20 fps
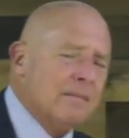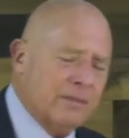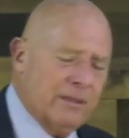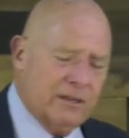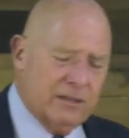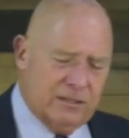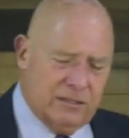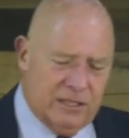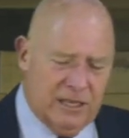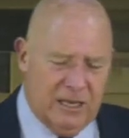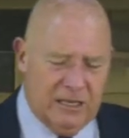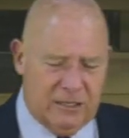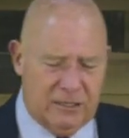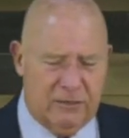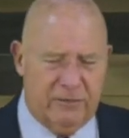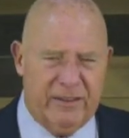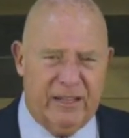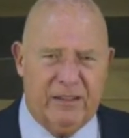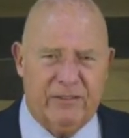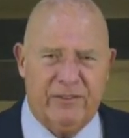the disease
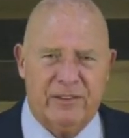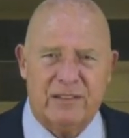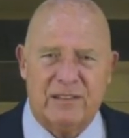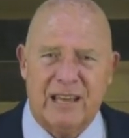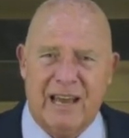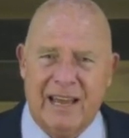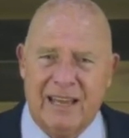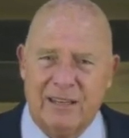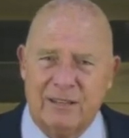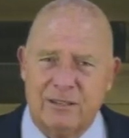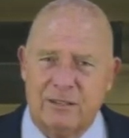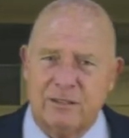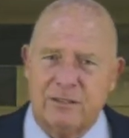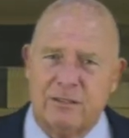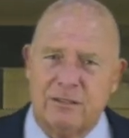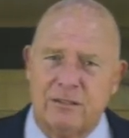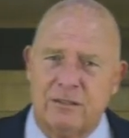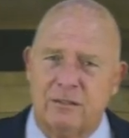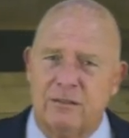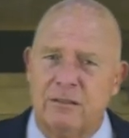of
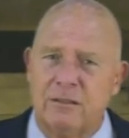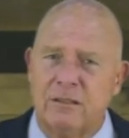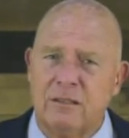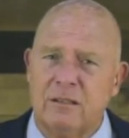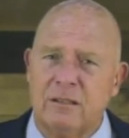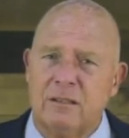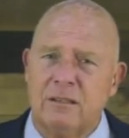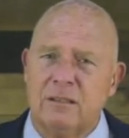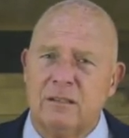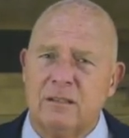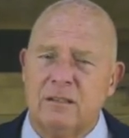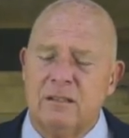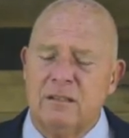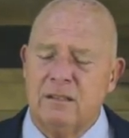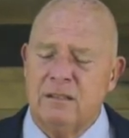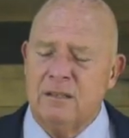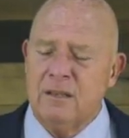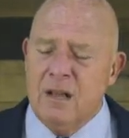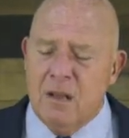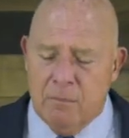elephantiasis.
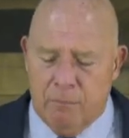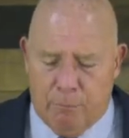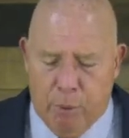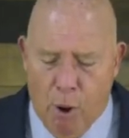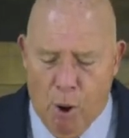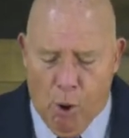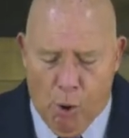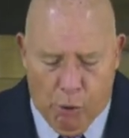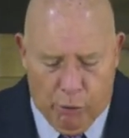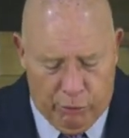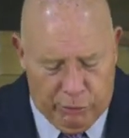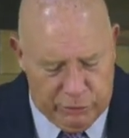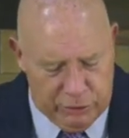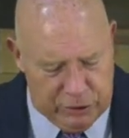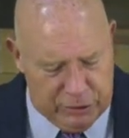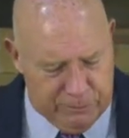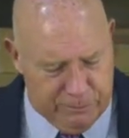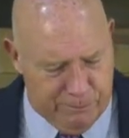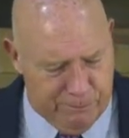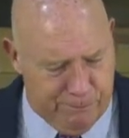
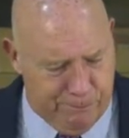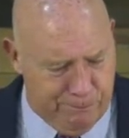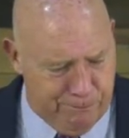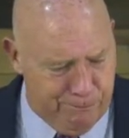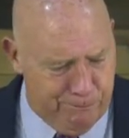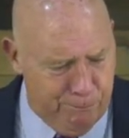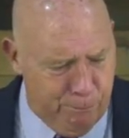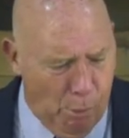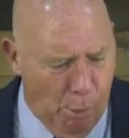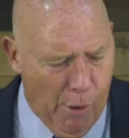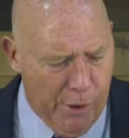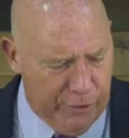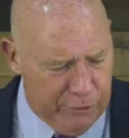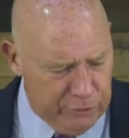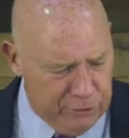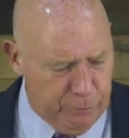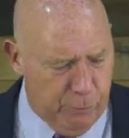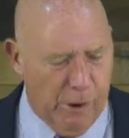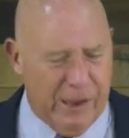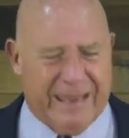Bowls,
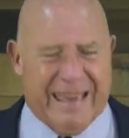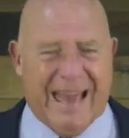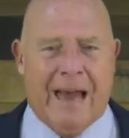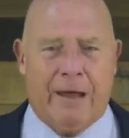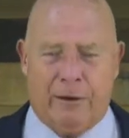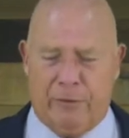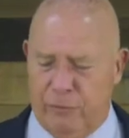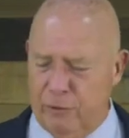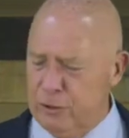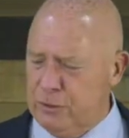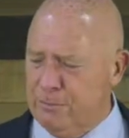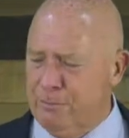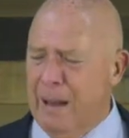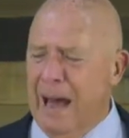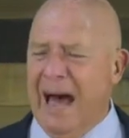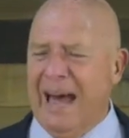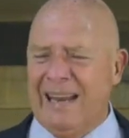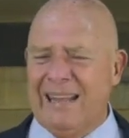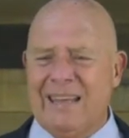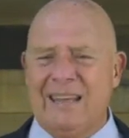boils break out over his
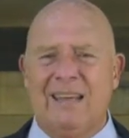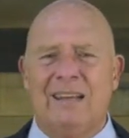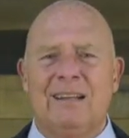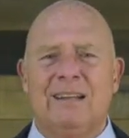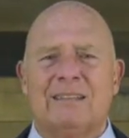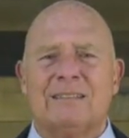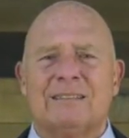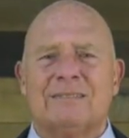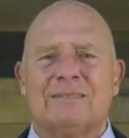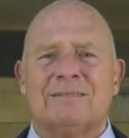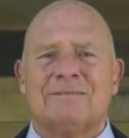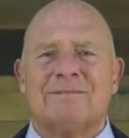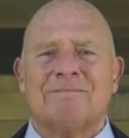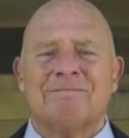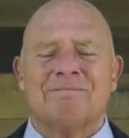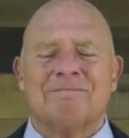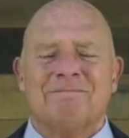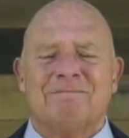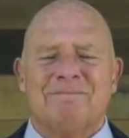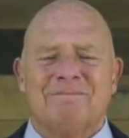body.
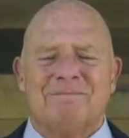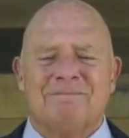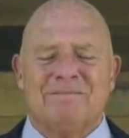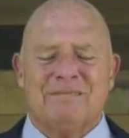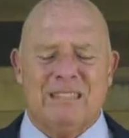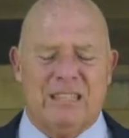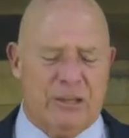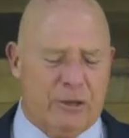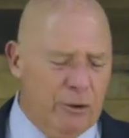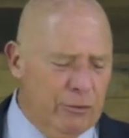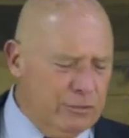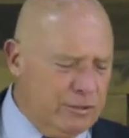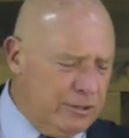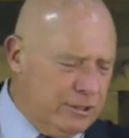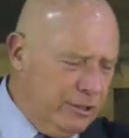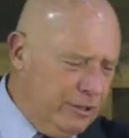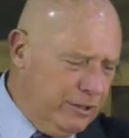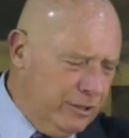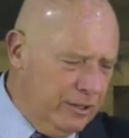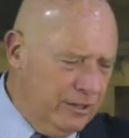He goes
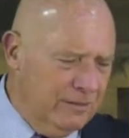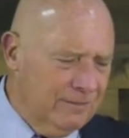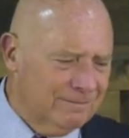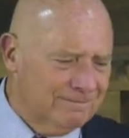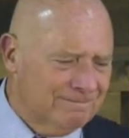to the